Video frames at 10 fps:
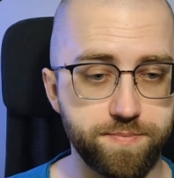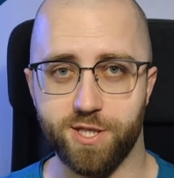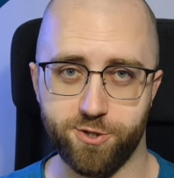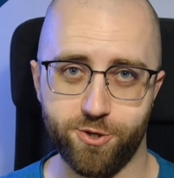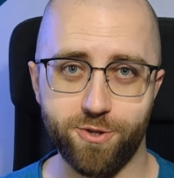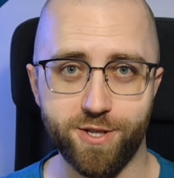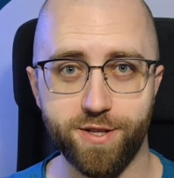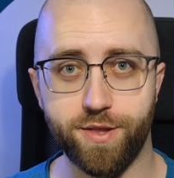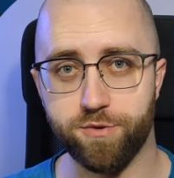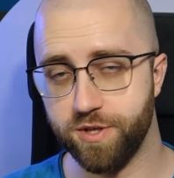There's
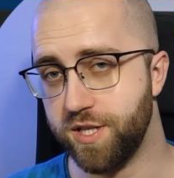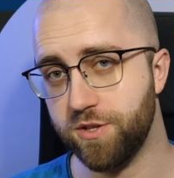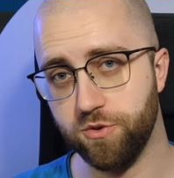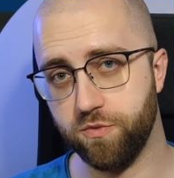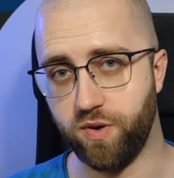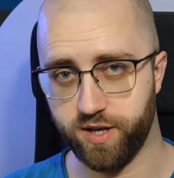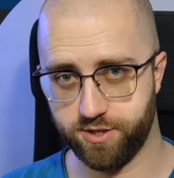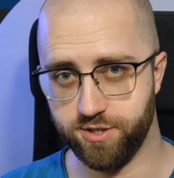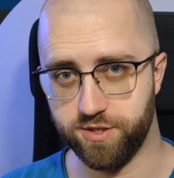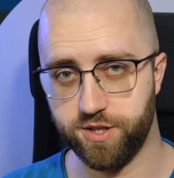only 3 new functions